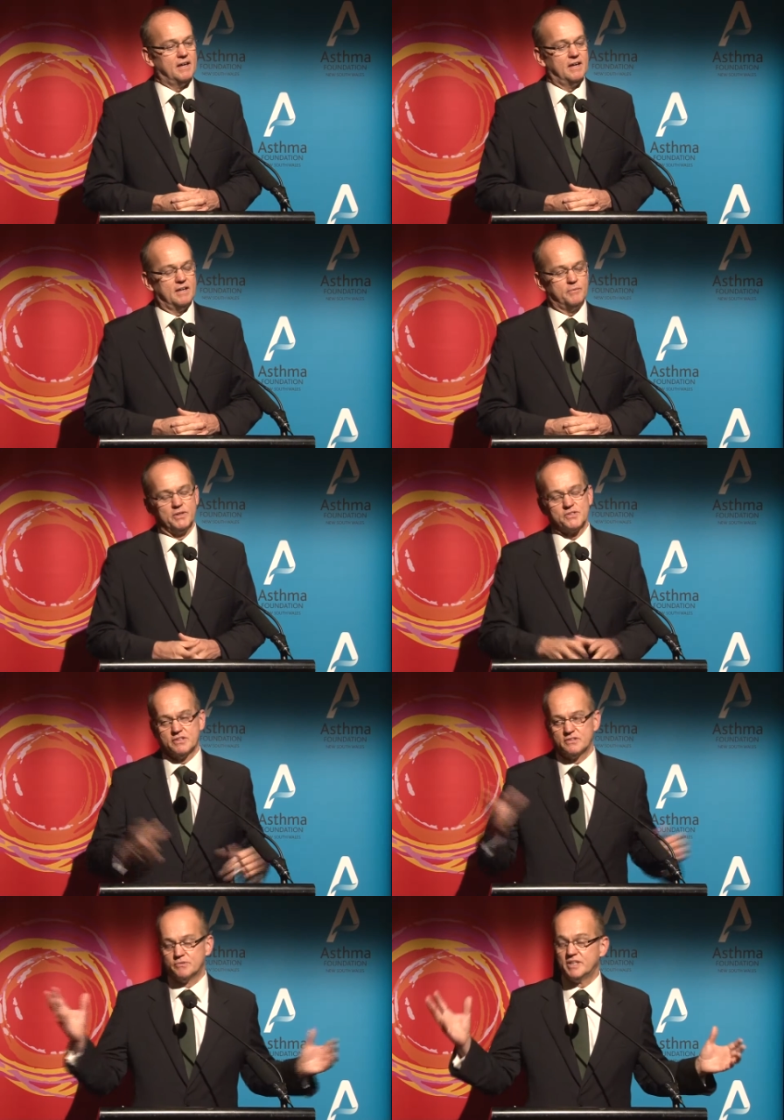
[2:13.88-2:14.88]
Uh, we
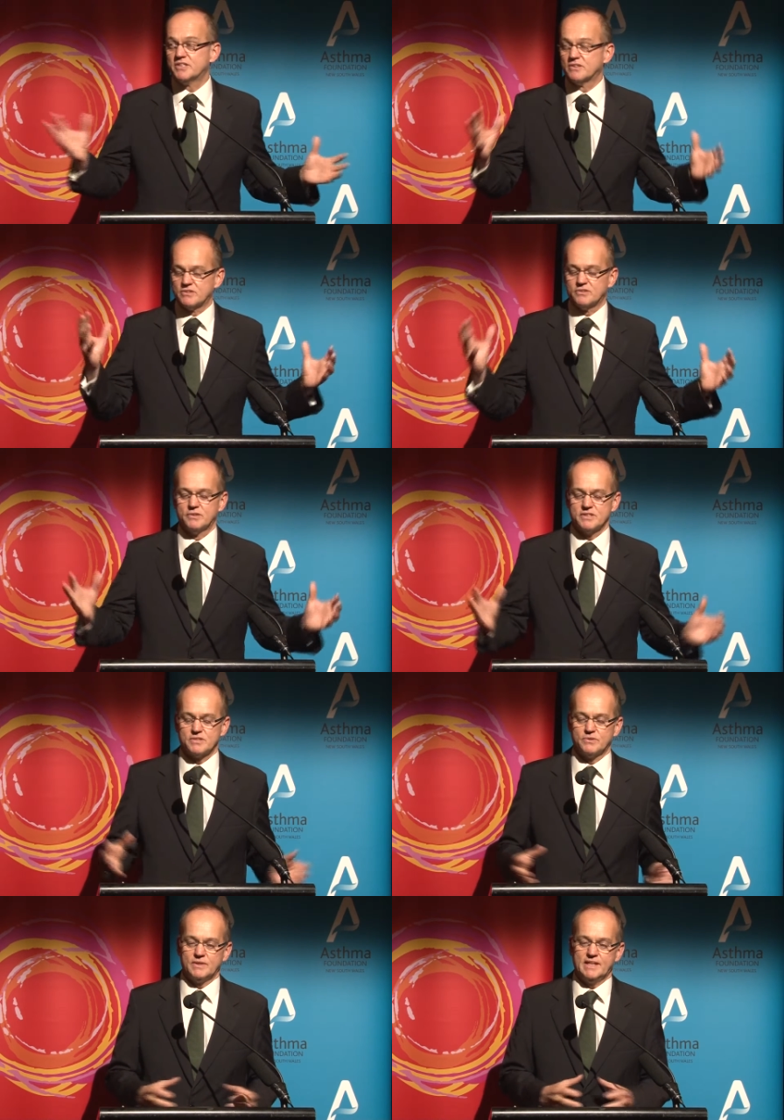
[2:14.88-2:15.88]
also do regional
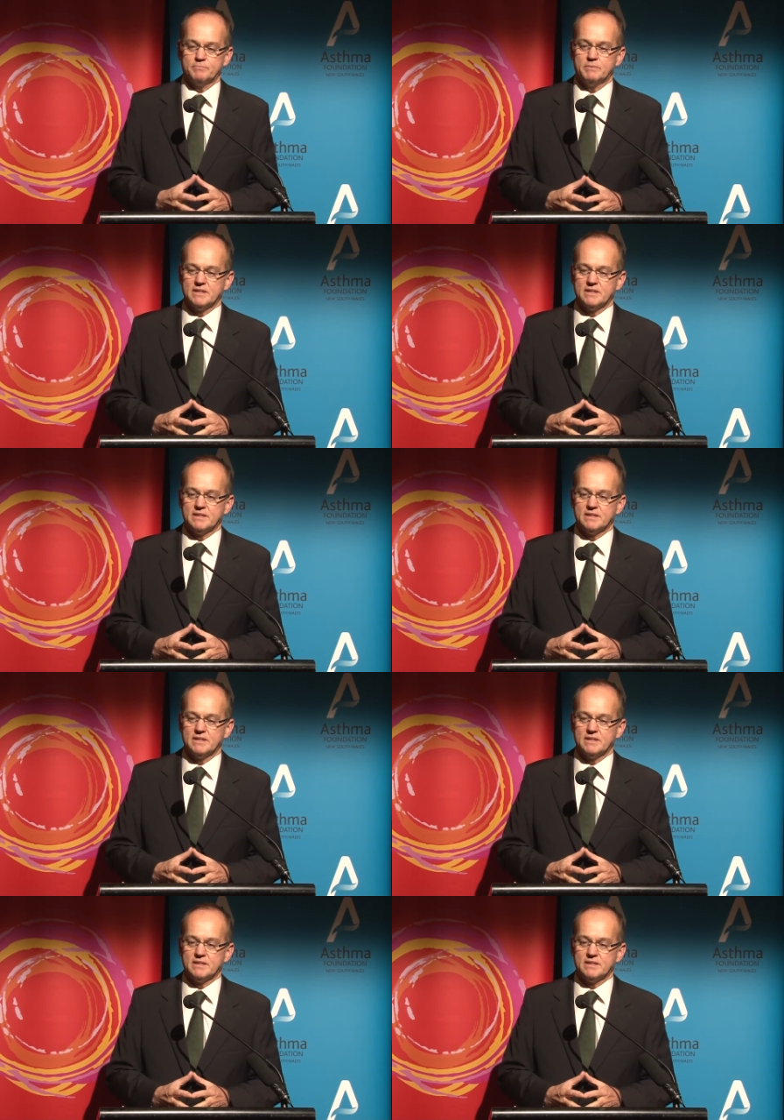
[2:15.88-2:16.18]
tours and all that.